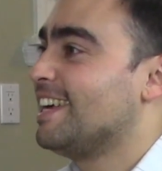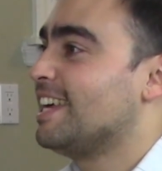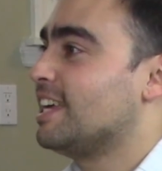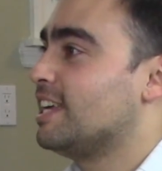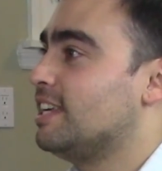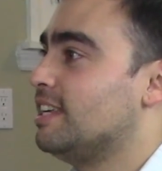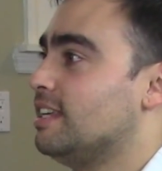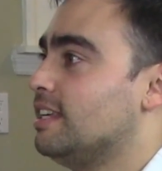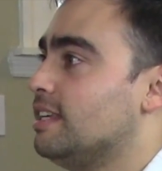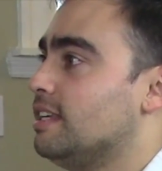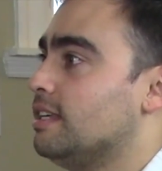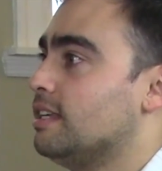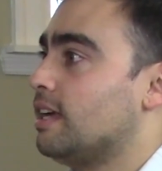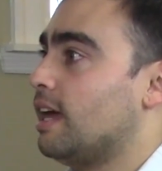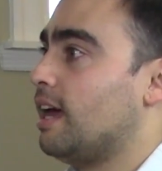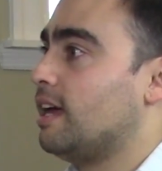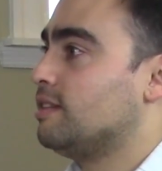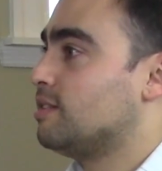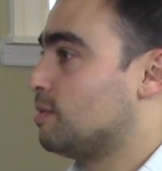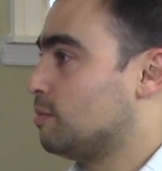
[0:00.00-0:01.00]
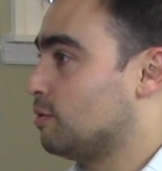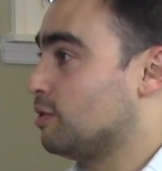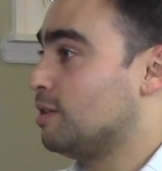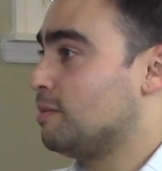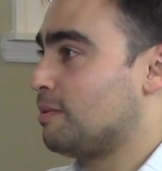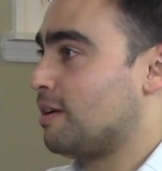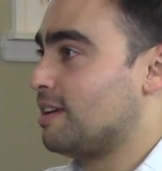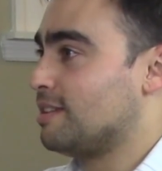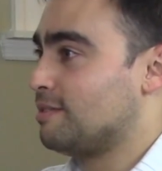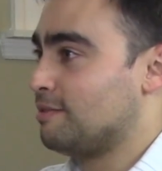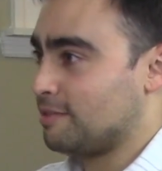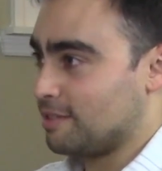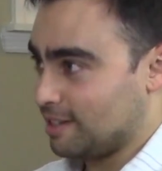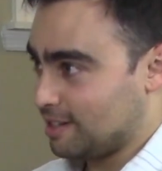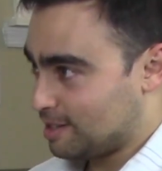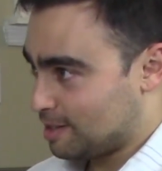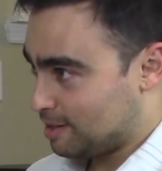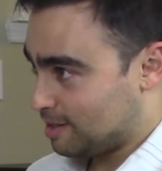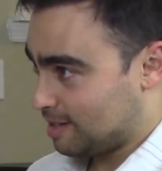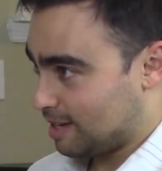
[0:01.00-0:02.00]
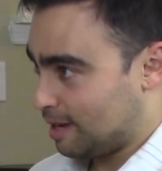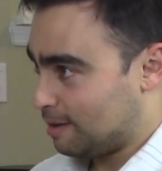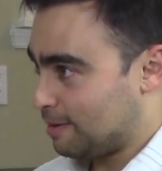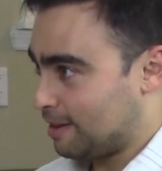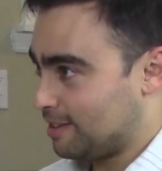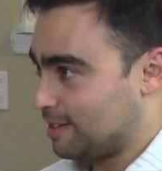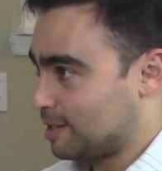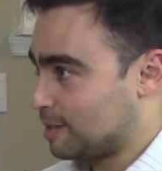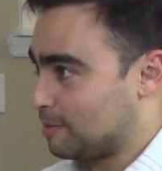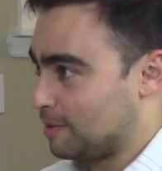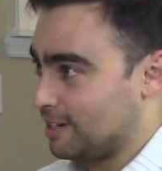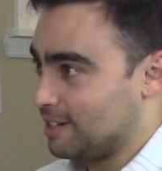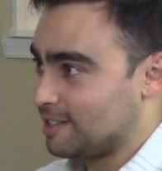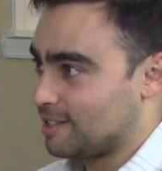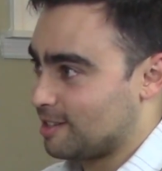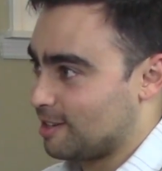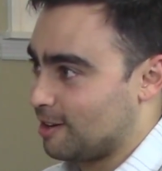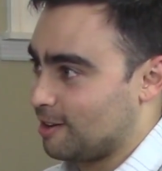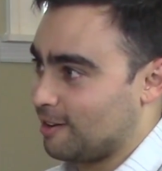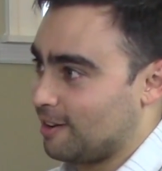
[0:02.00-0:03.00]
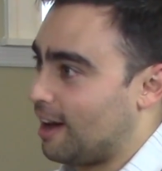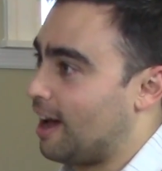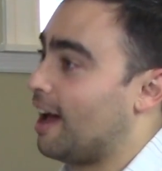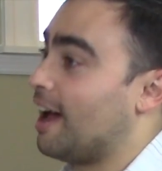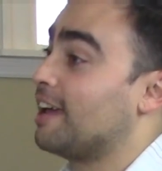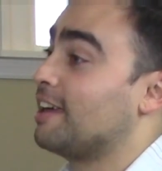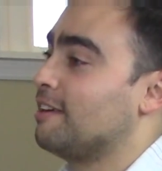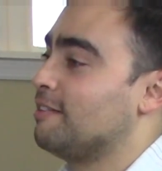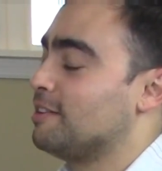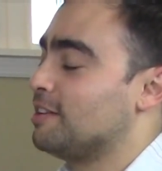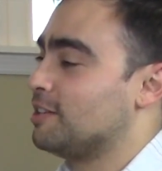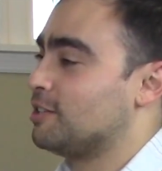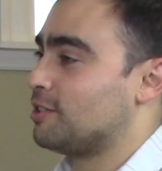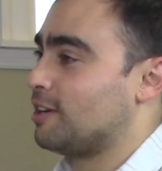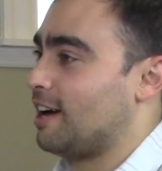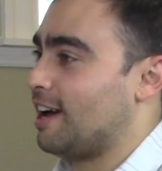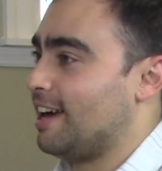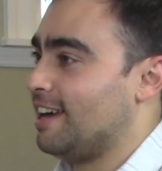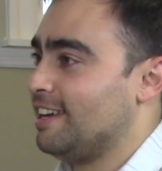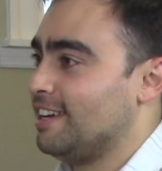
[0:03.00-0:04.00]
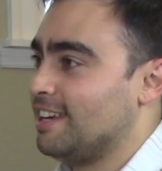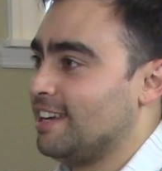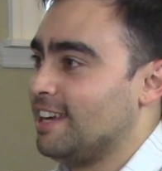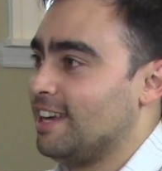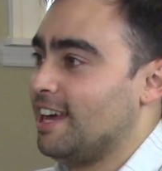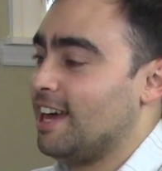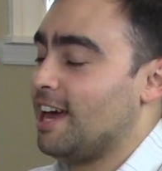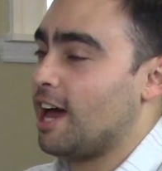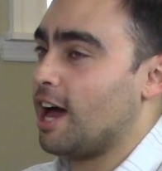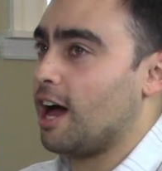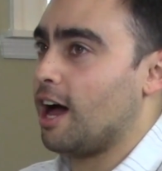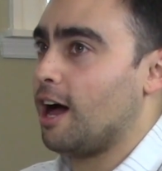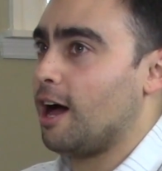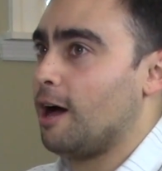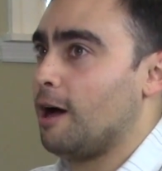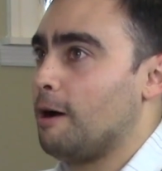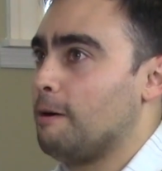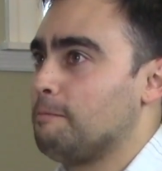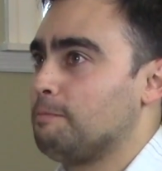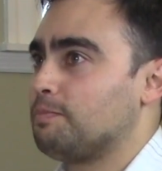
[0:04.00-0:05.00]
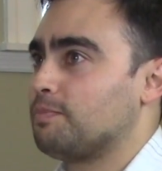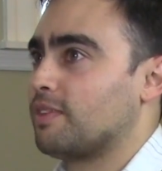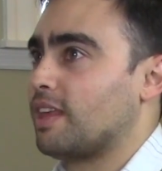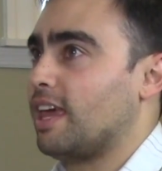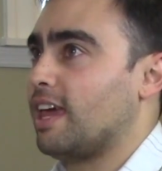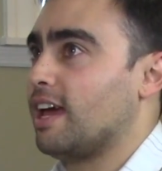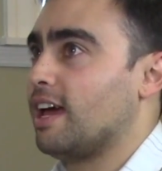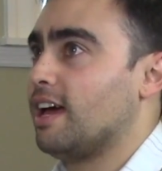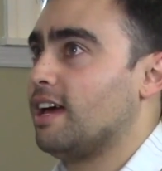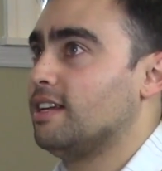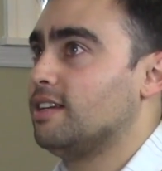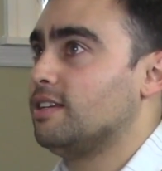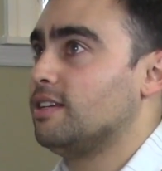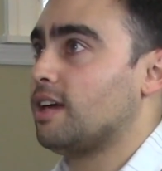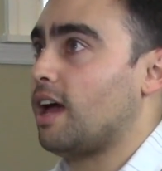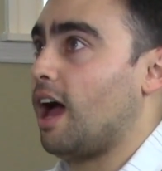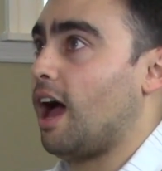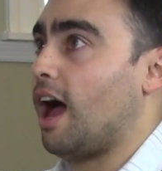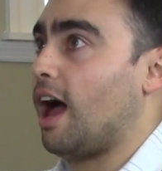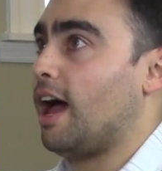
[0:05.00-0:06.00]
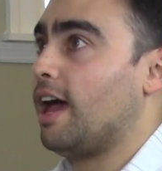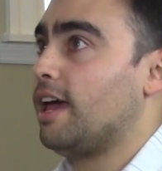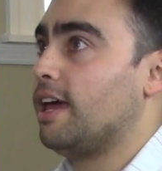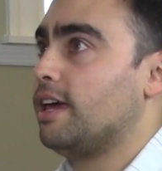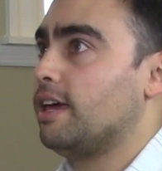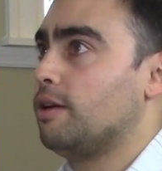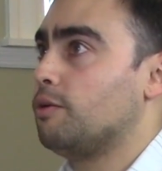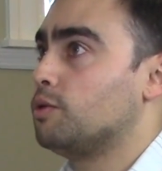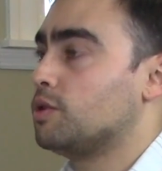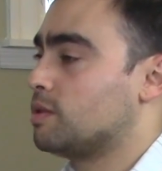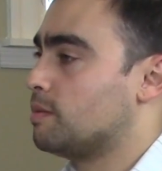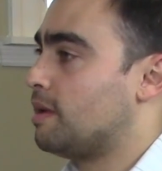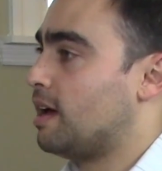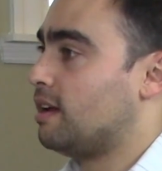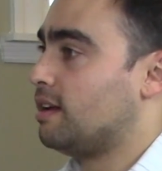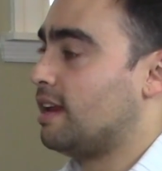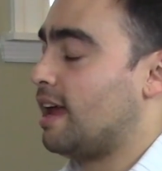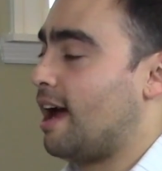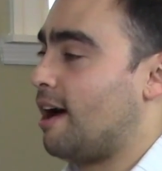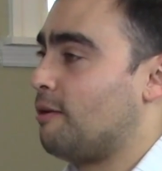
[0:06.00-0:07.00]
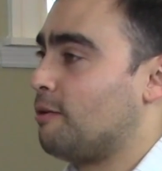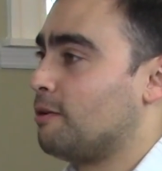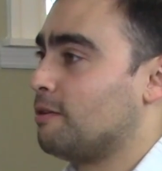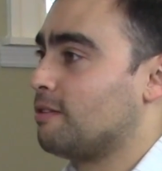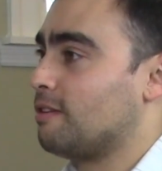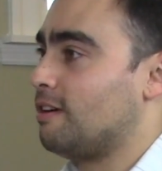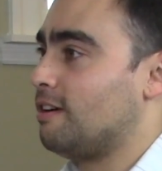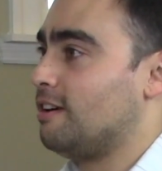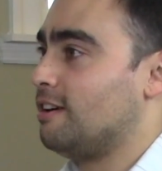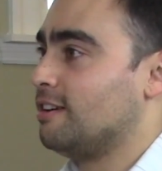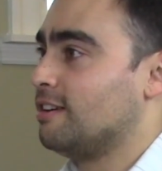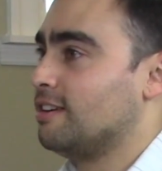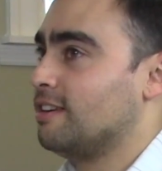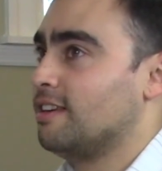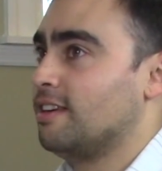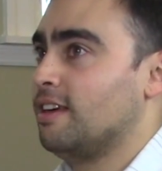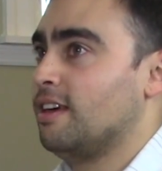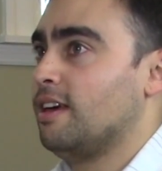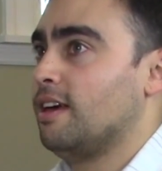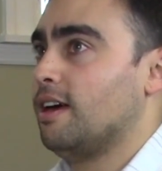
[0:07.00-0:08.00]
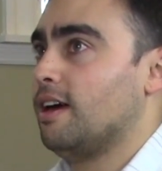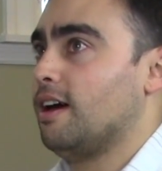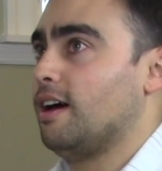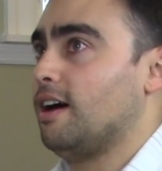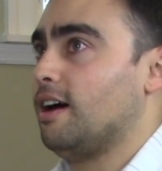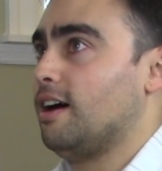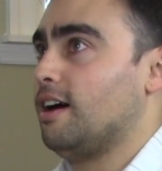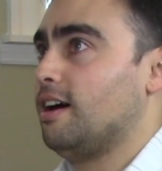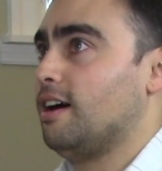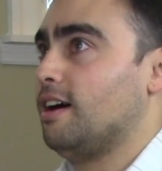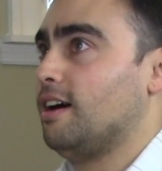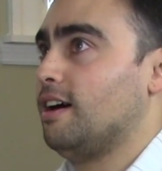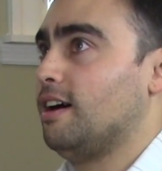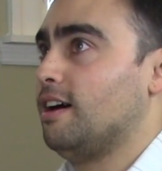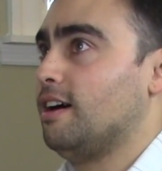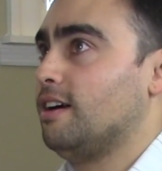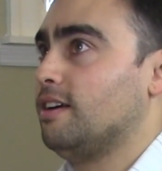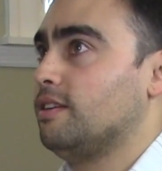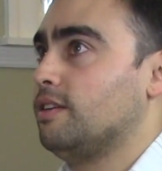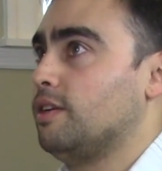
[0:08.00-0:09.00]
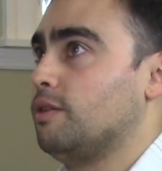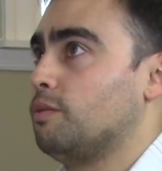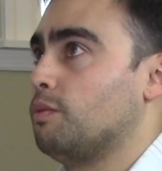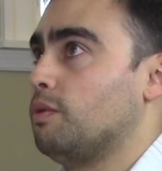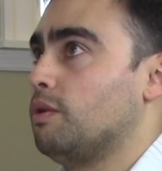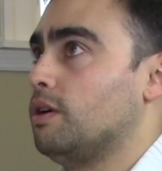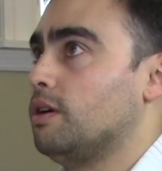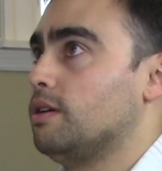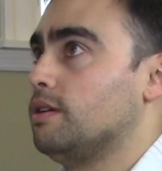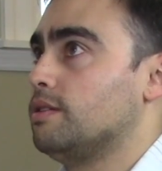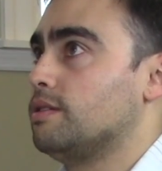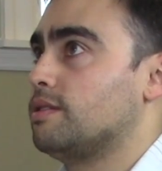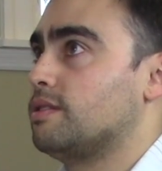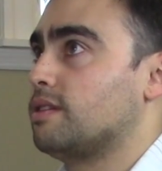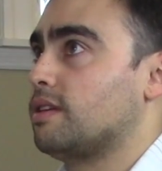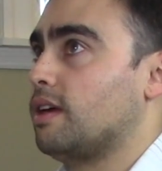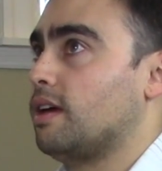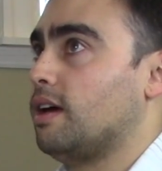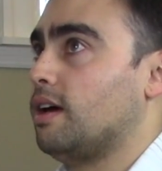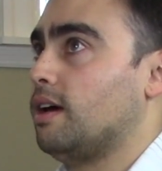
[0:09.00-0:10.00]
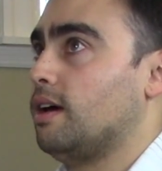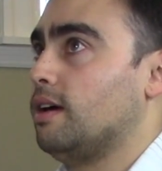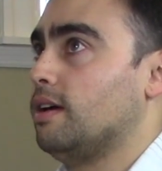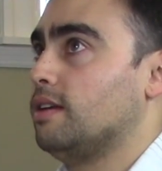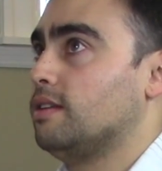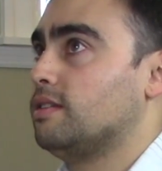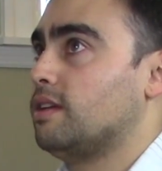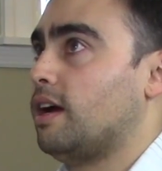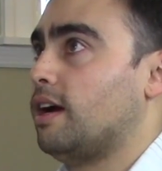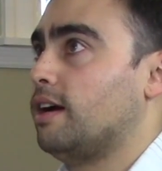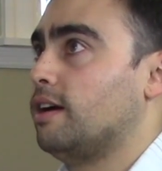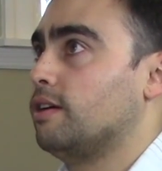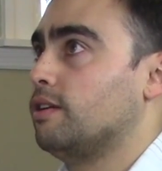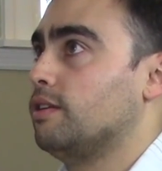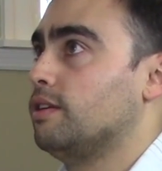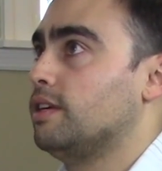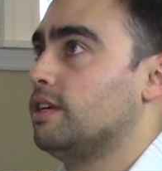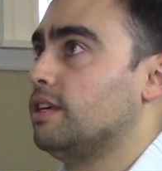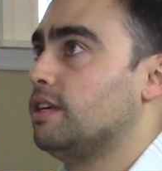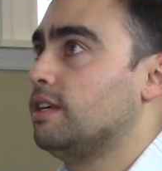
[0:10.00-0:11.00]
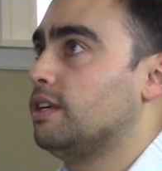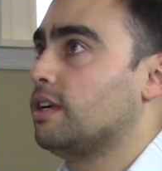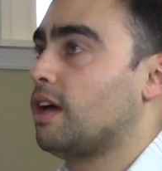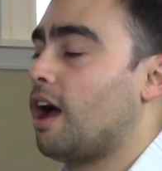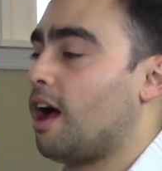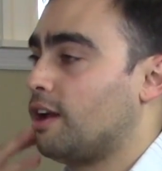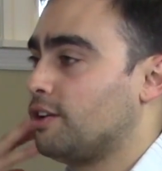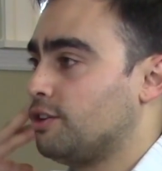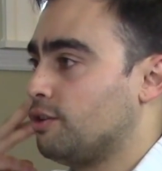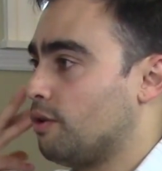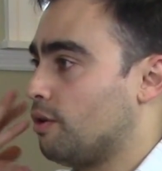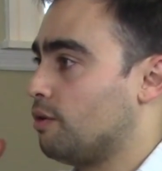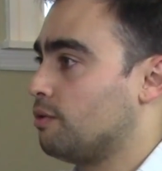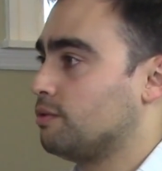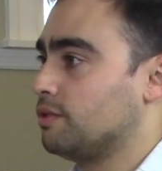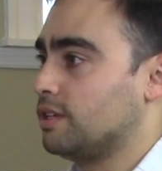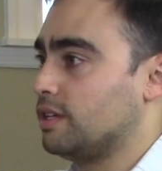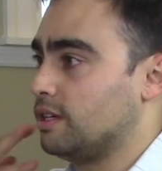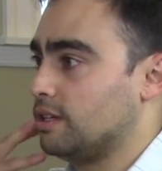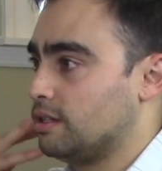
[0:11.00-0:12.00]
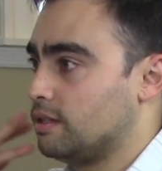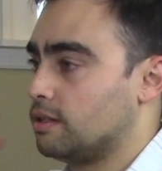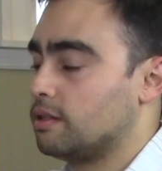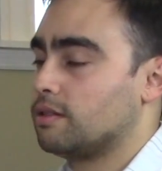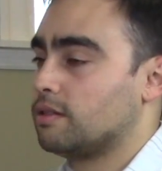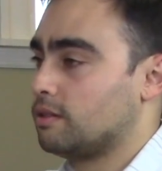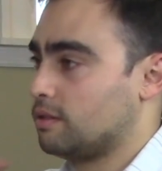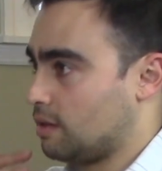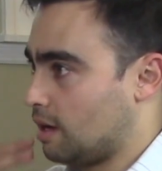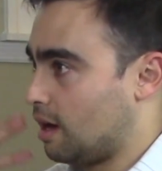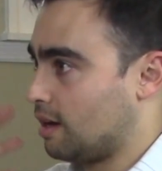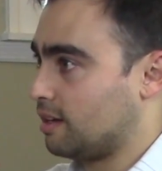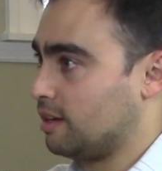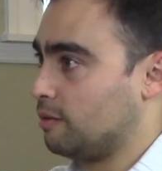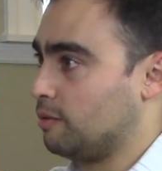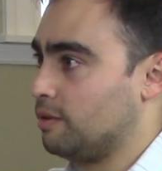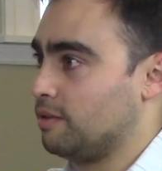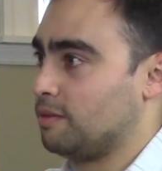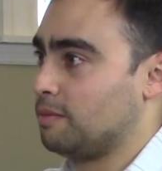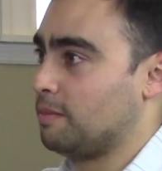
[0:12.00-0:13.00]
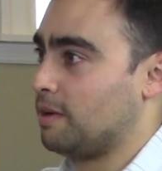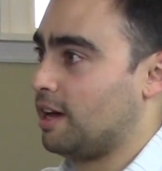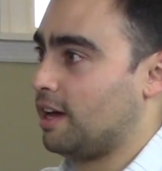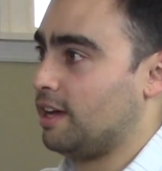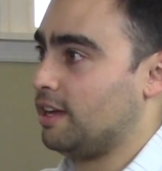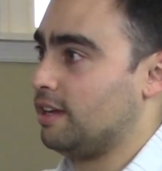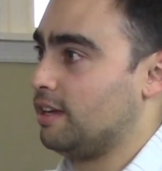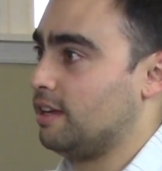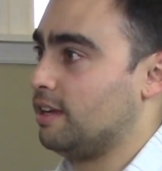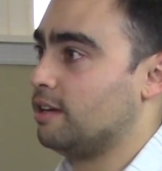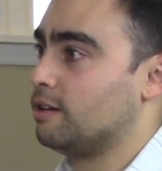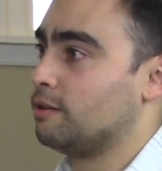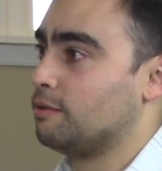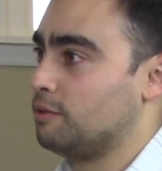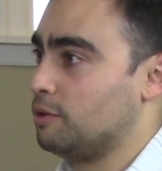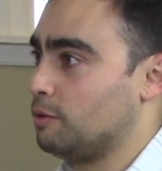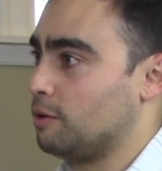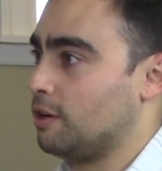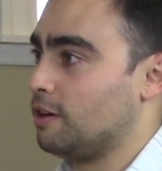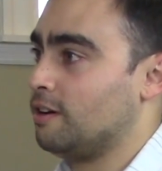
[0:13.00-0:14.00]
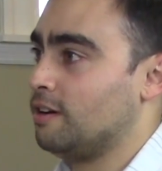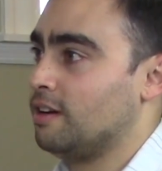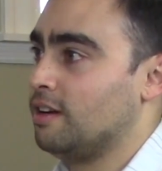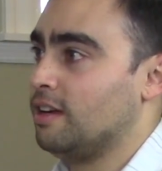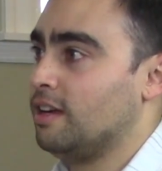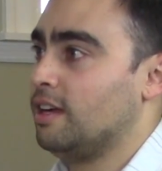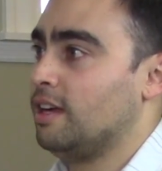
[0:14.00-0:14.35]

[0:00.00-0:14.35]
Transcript: He had some really positive things to say about the experience, so I gave it a try. And it was about an hour long. It was entirely audio only, talking with my interviewer,